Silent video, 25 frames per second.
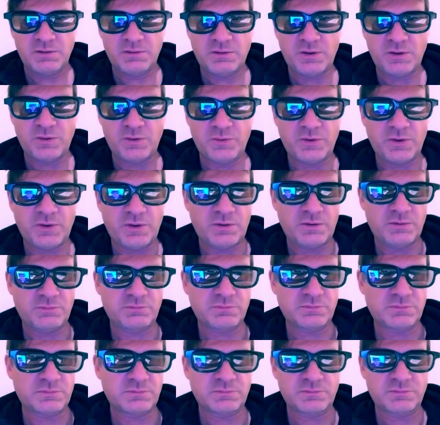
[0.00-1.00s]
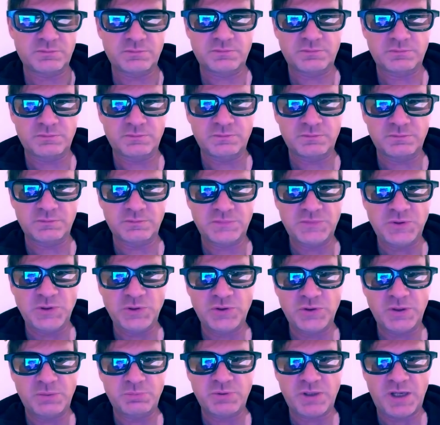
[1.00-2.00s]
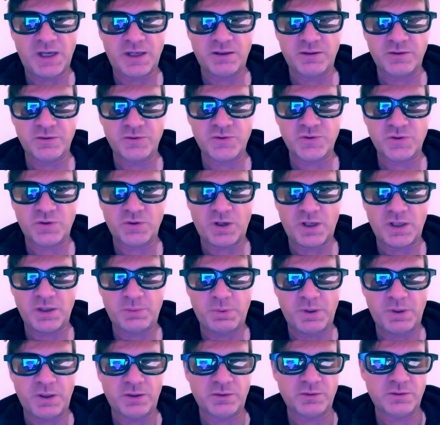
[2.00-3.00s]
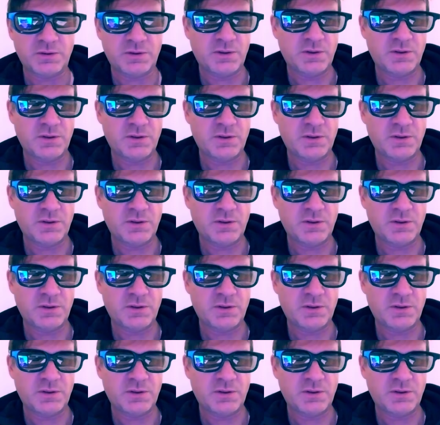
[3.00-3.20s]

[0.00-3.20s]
their YouTube channels are all about